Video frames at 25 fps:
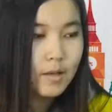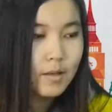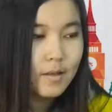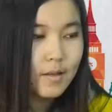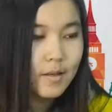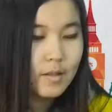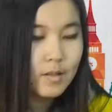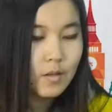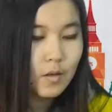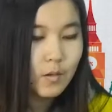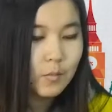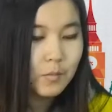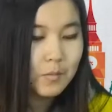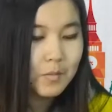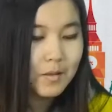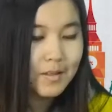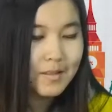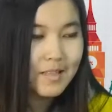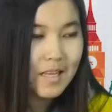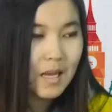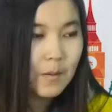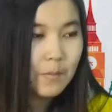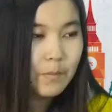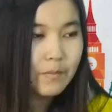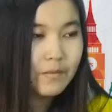So
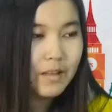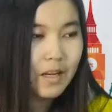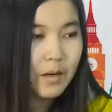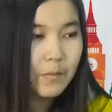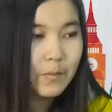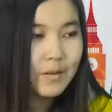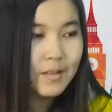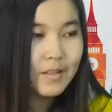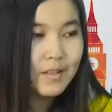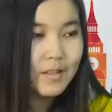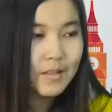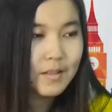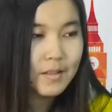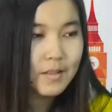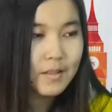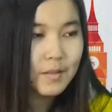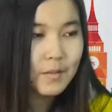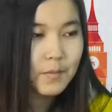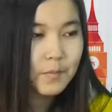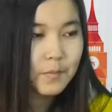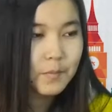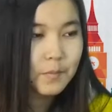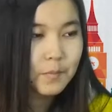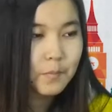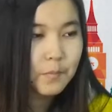example number six,
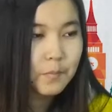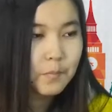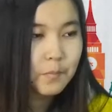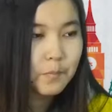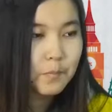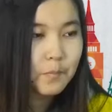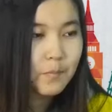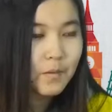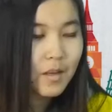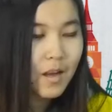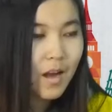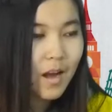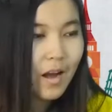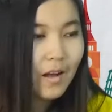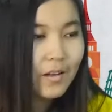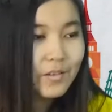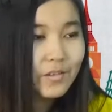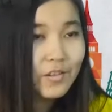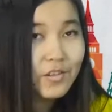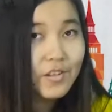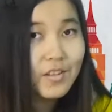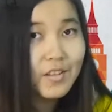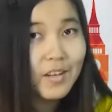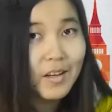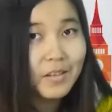
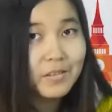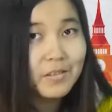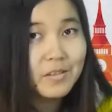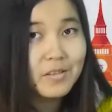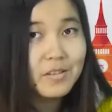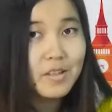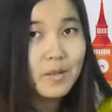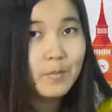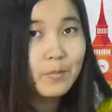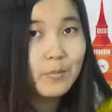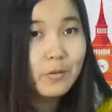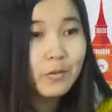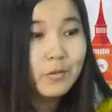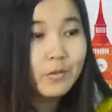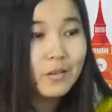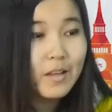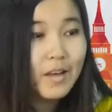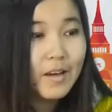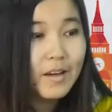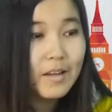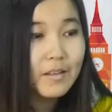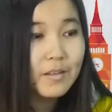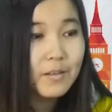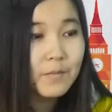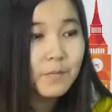hunting under the
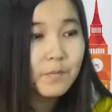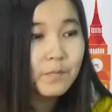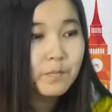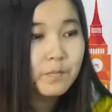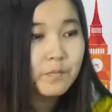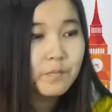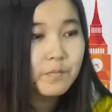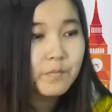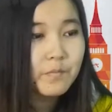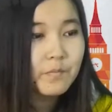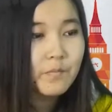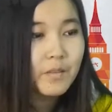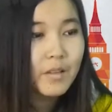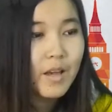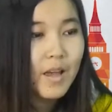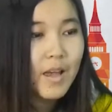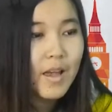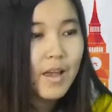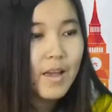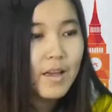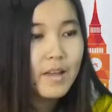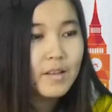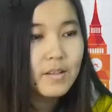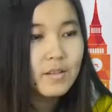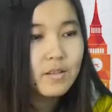moonlight
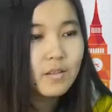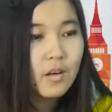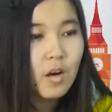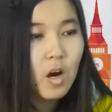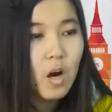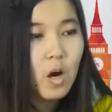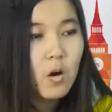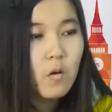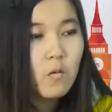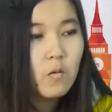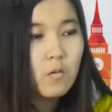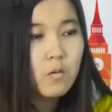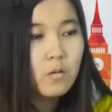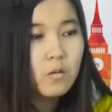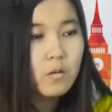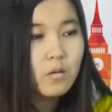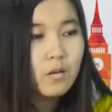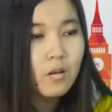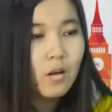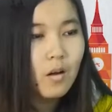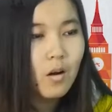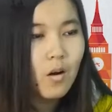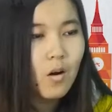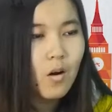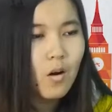and howl
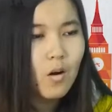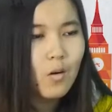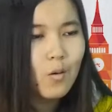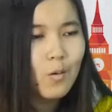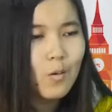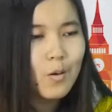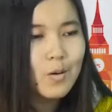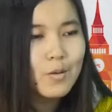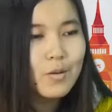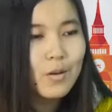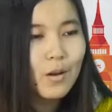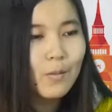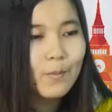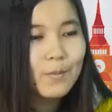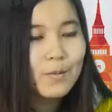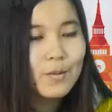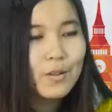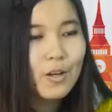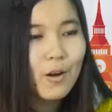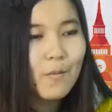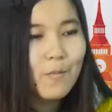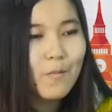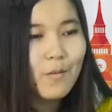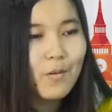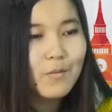on the
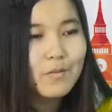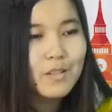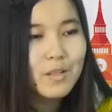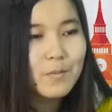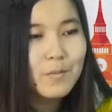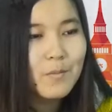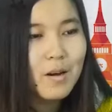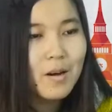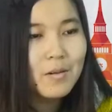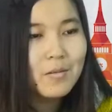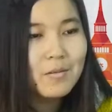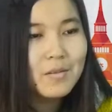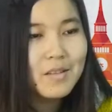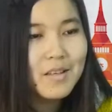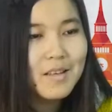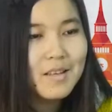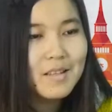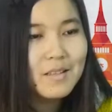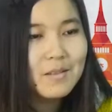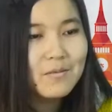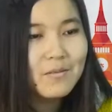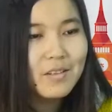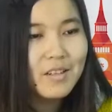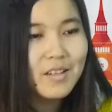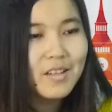top of the
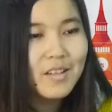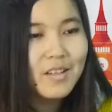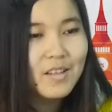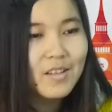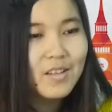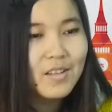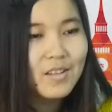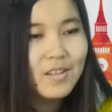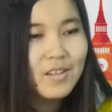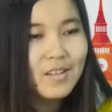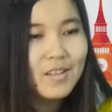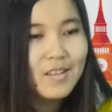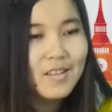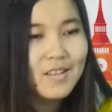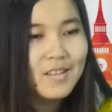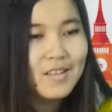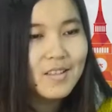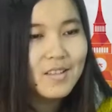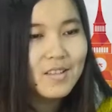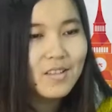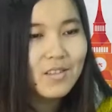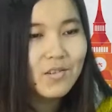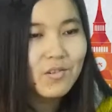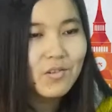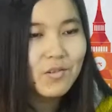mountains were
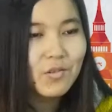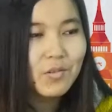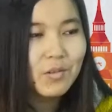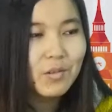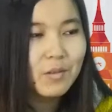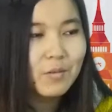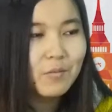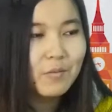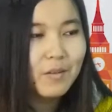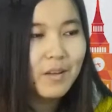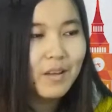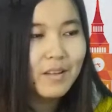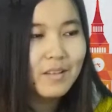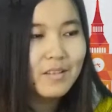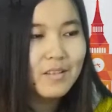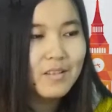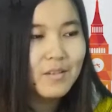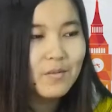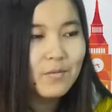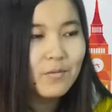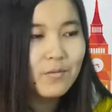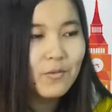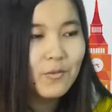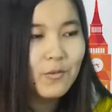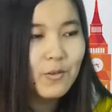instinctual when the
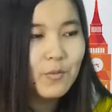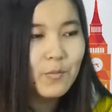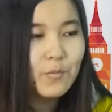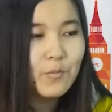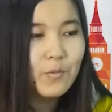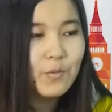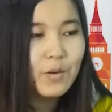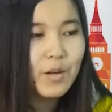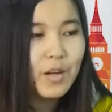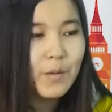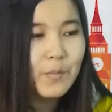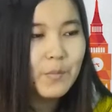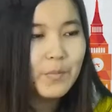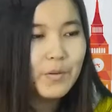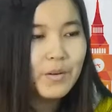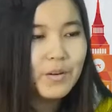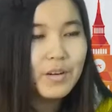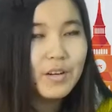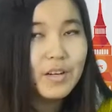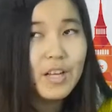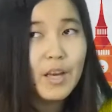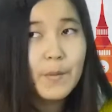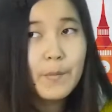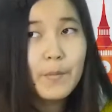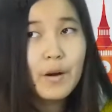full moon
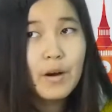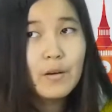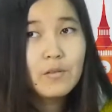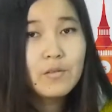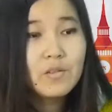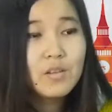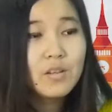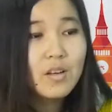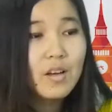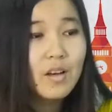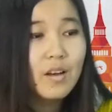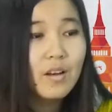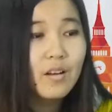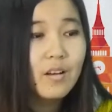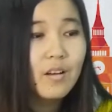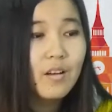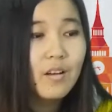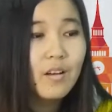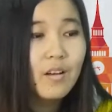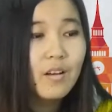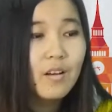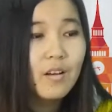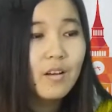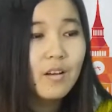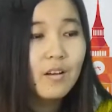appeared above the
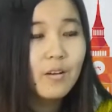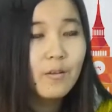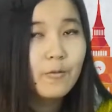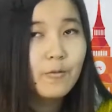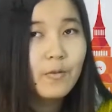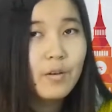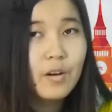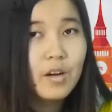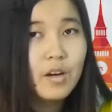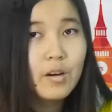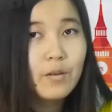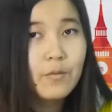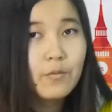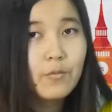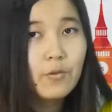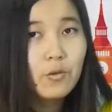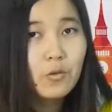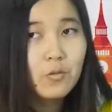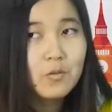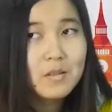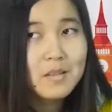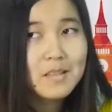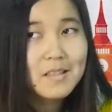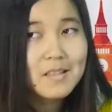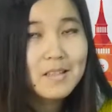
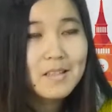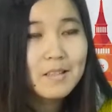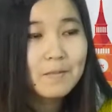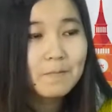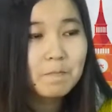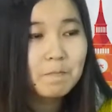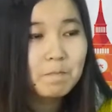werewolves.